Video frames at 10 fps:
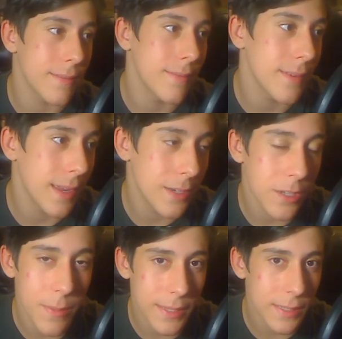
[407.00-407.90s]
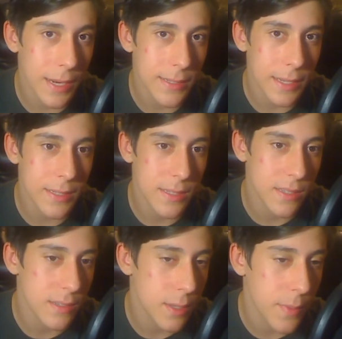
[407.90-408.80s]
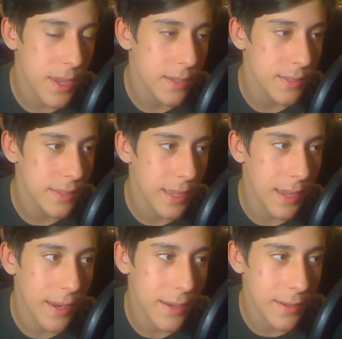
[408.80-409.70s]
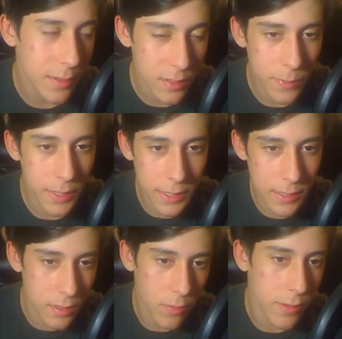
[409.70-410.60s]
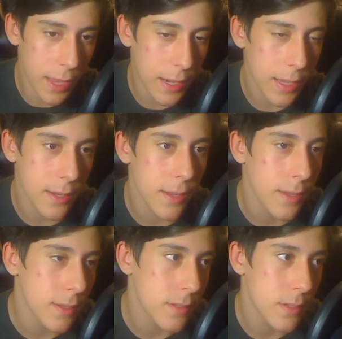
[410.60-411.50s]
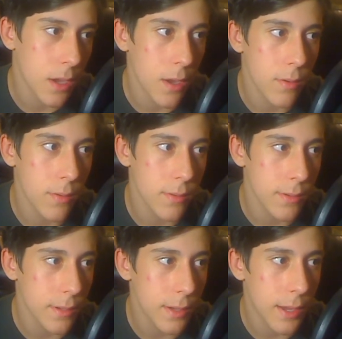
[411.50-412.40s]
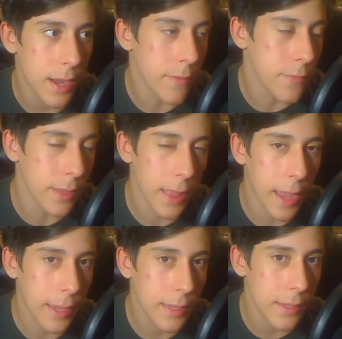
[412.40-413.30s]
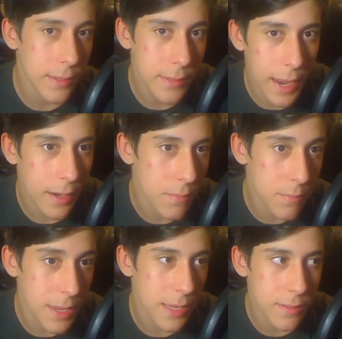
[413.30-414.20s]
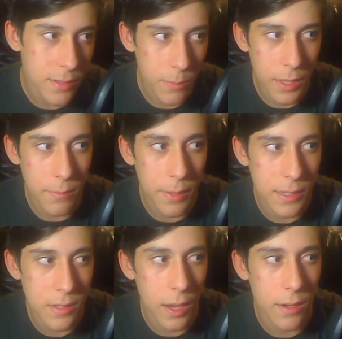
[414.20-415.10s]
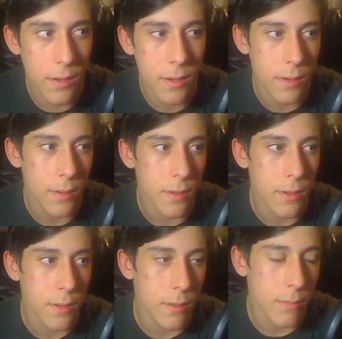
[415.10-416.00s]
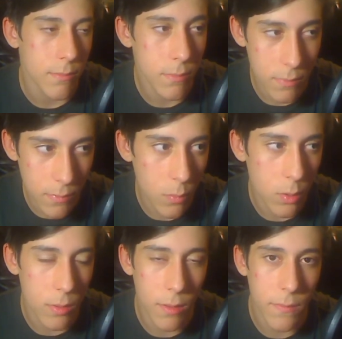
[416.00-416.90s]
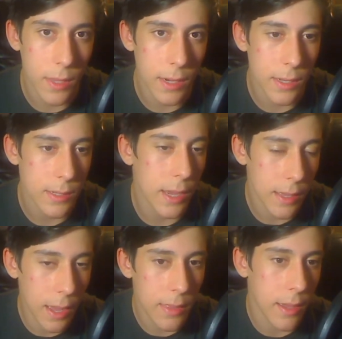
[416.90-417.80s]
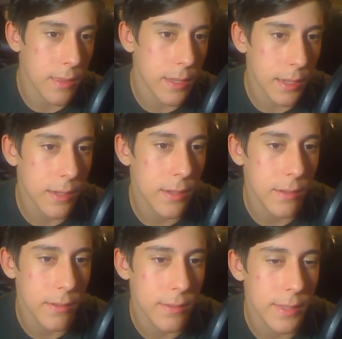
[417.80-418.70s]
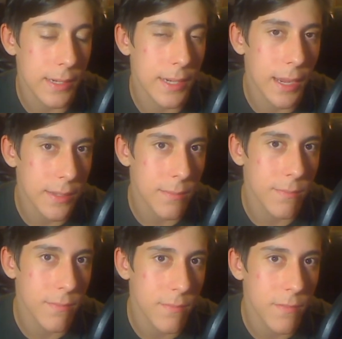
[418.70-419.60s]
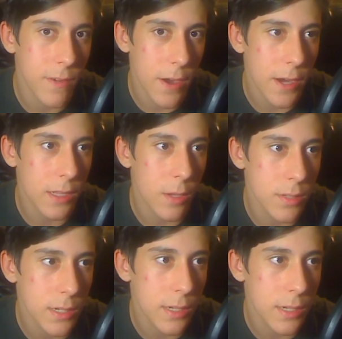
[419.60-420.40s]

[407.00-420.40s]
it just makes a lot of sense to me that those abilities are related, so I feel like that could mean something based on who the villain is. I think that ties him very closely to